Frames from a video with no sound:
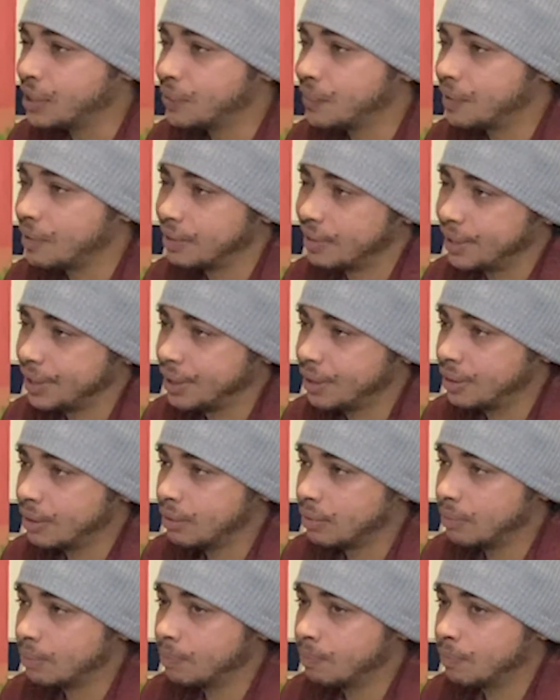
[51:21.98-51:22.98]
and
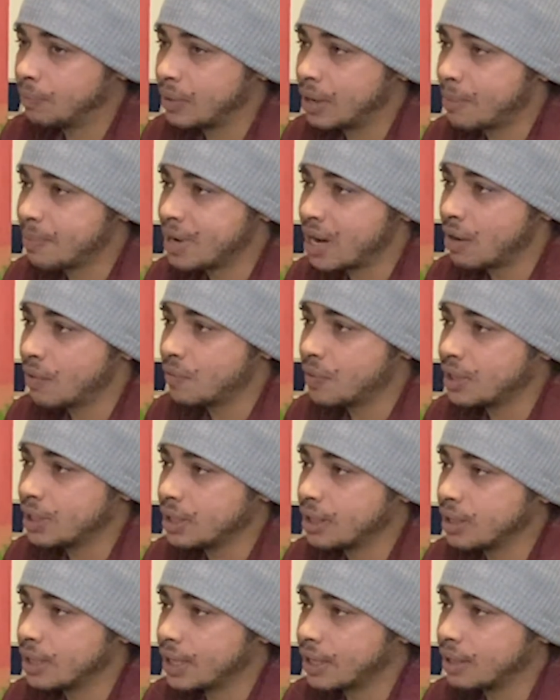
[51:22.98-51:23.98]
there, but I'm not
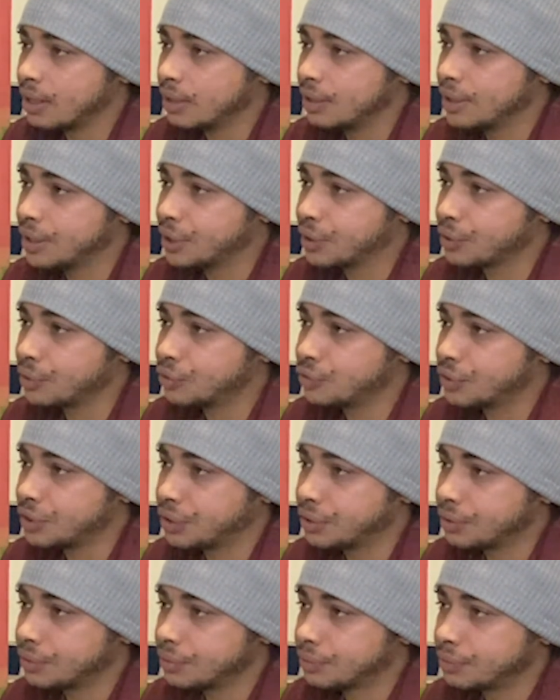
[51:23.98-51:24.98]
really like a liquor drinker.